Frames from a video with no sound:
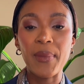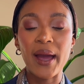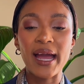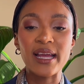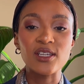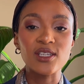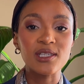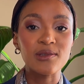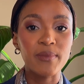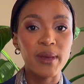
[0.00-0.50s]
I
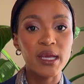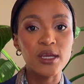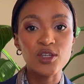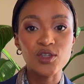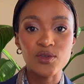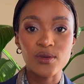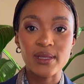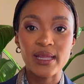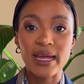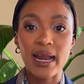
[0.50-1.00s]
just make
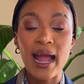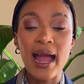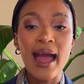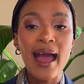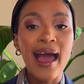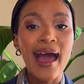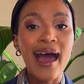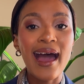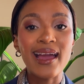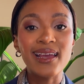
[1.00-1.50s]
sure that
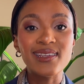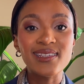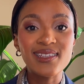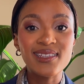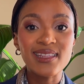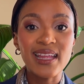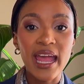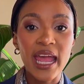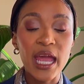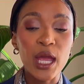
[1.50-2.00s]
I
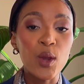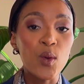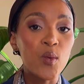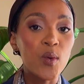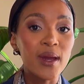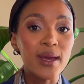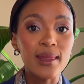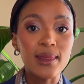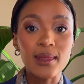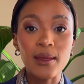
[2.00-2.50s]
stay
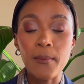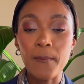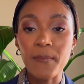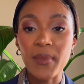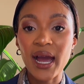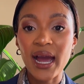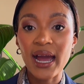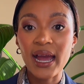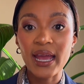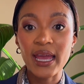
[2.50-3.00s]
with
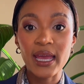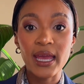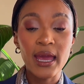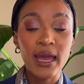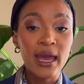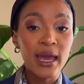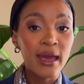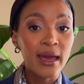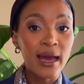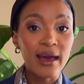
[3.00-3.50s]
my
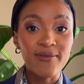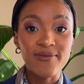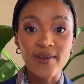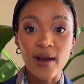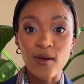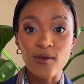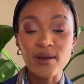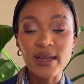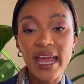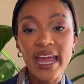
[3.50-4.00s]

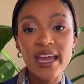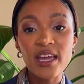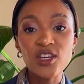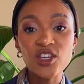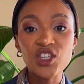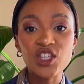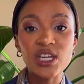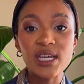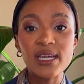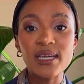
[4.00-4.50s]

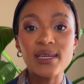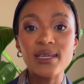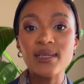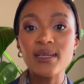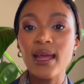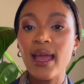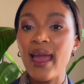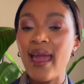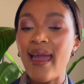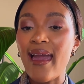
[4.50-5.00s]
foundation,